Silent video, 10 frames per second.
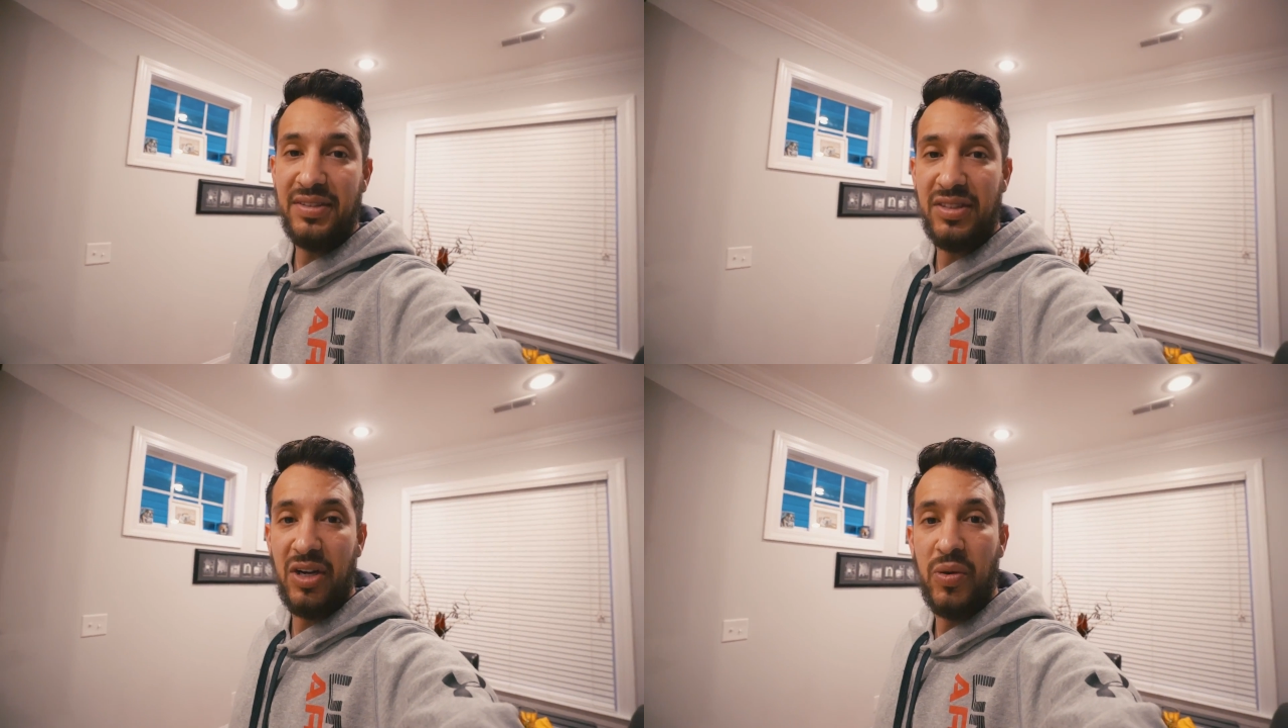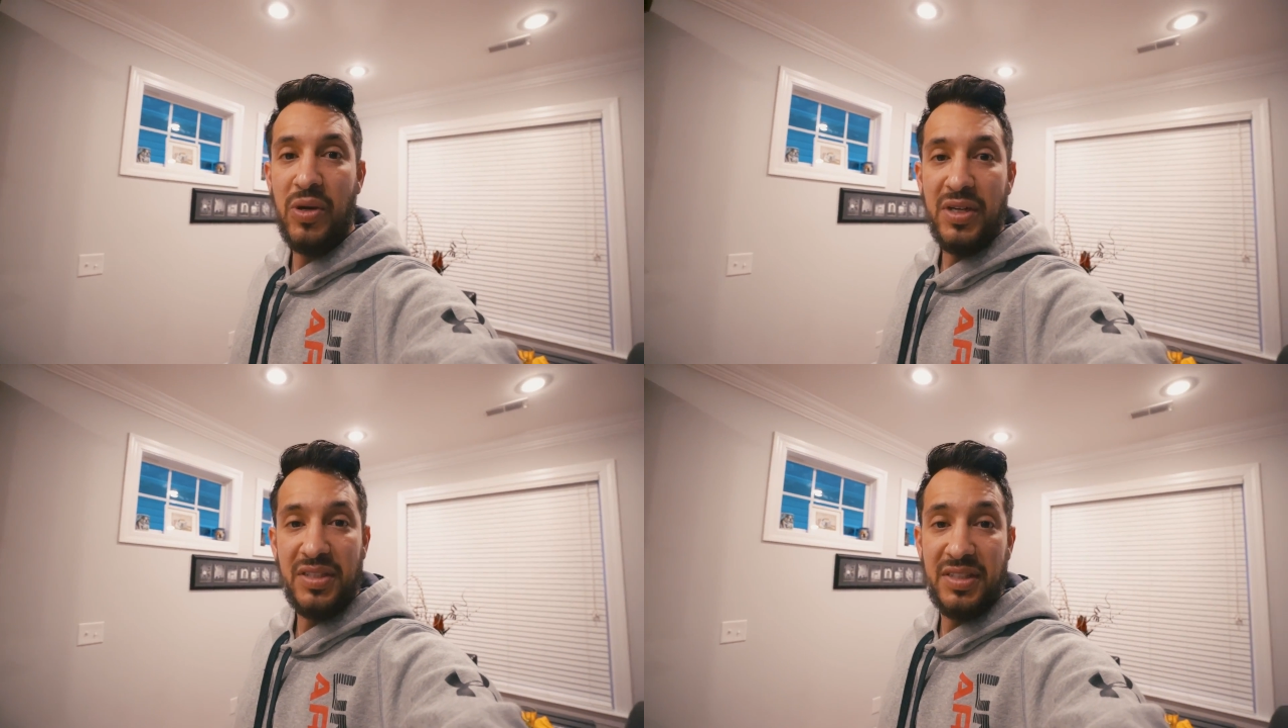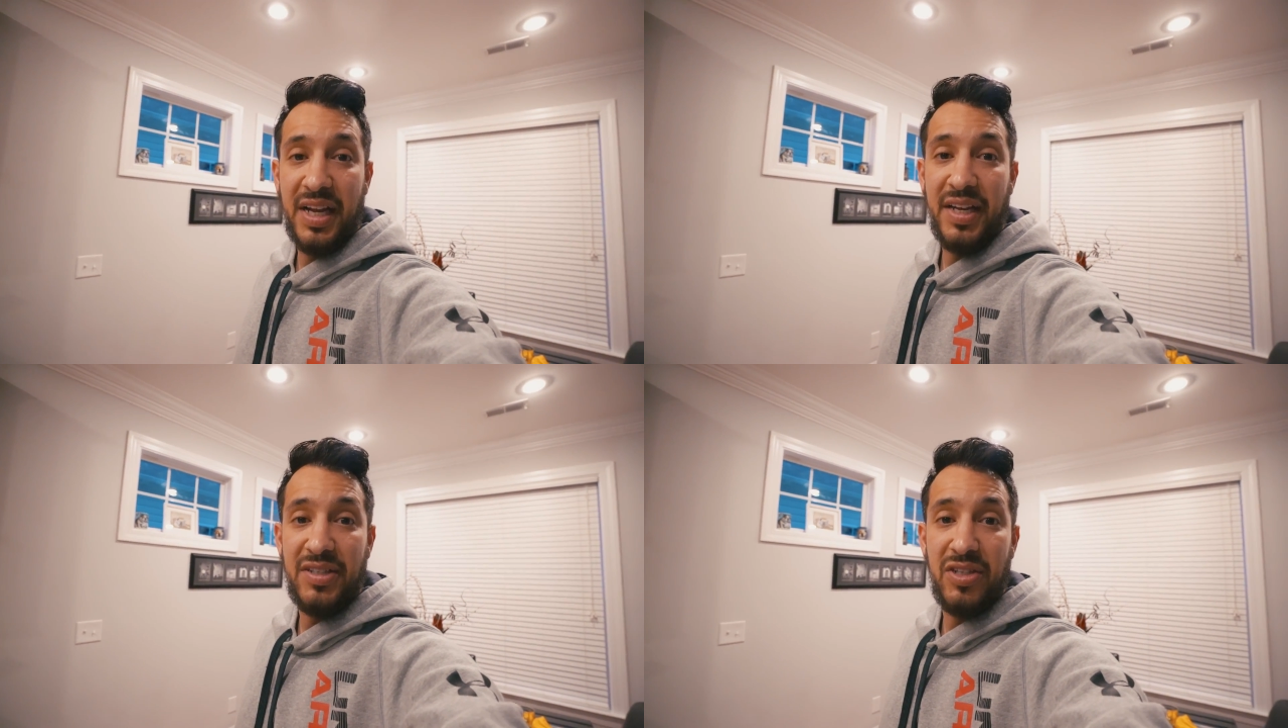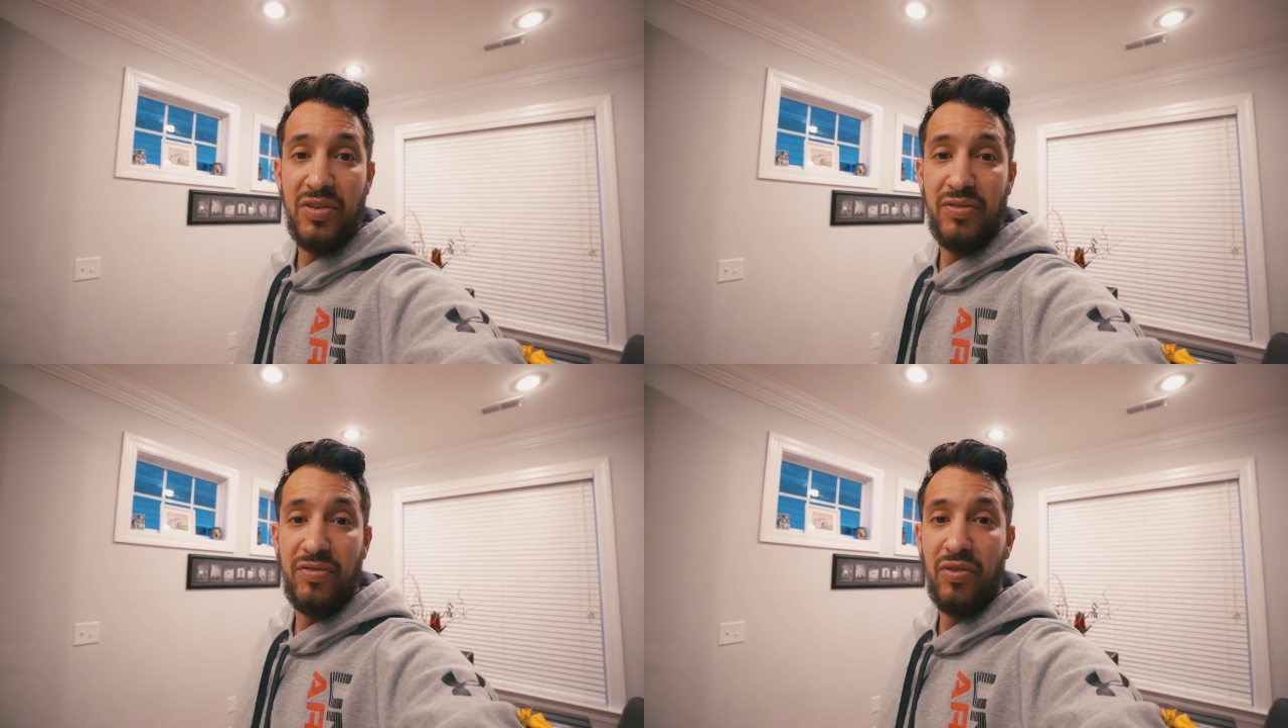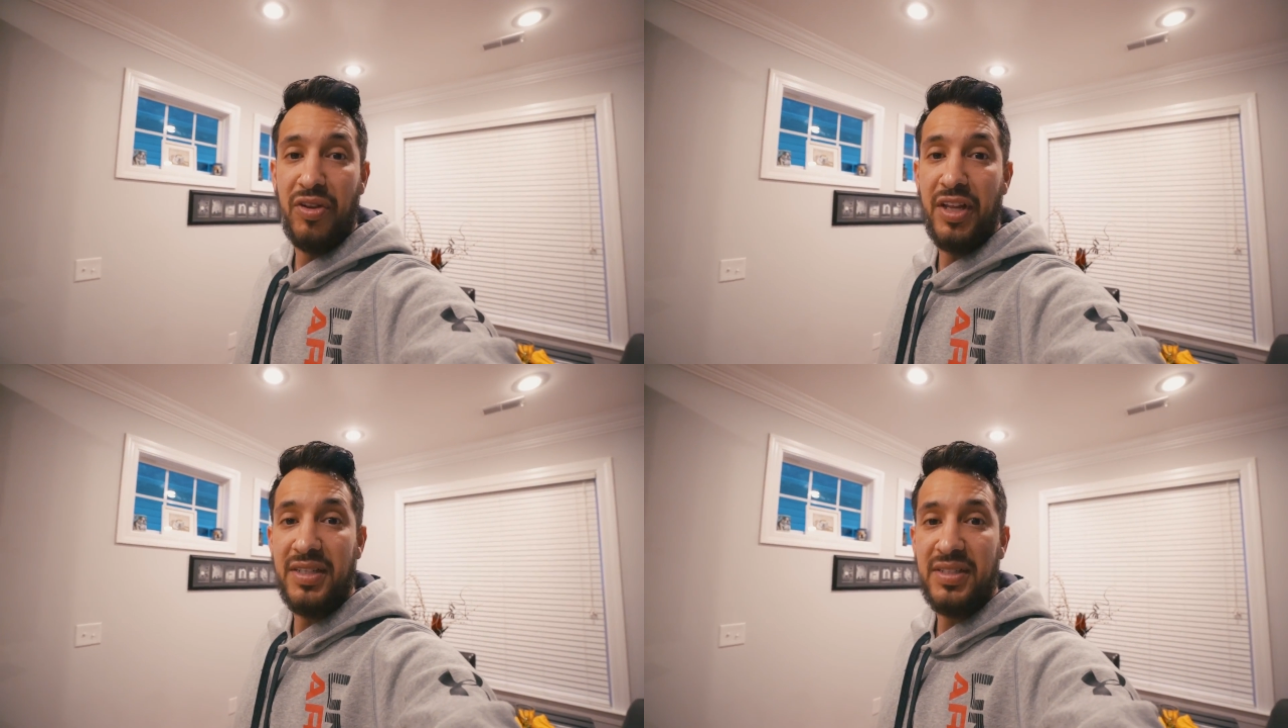so stay tuned for
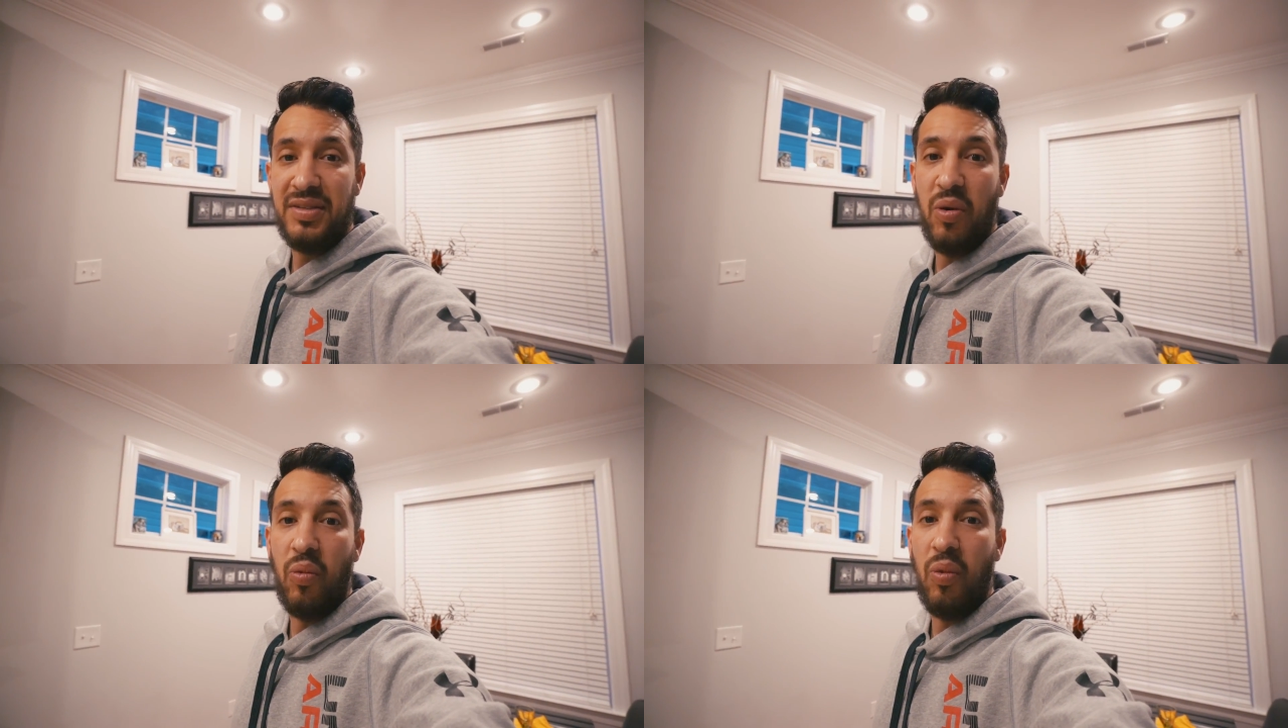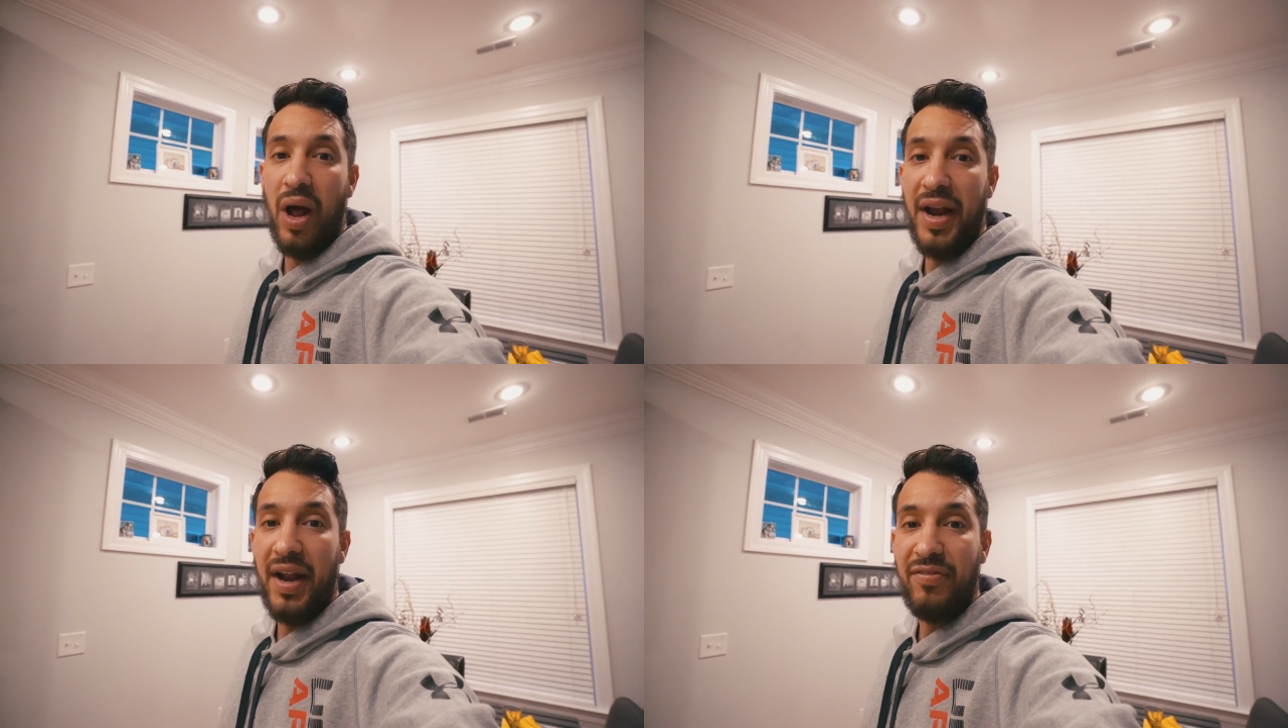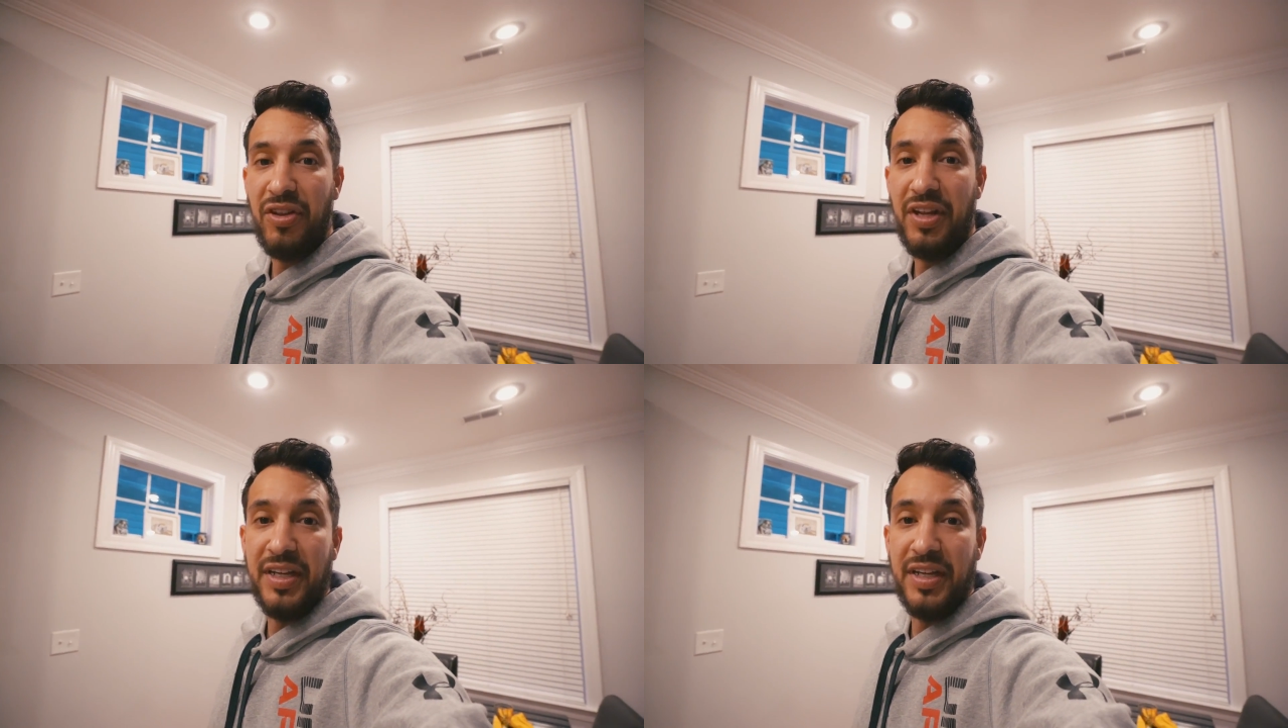this right after the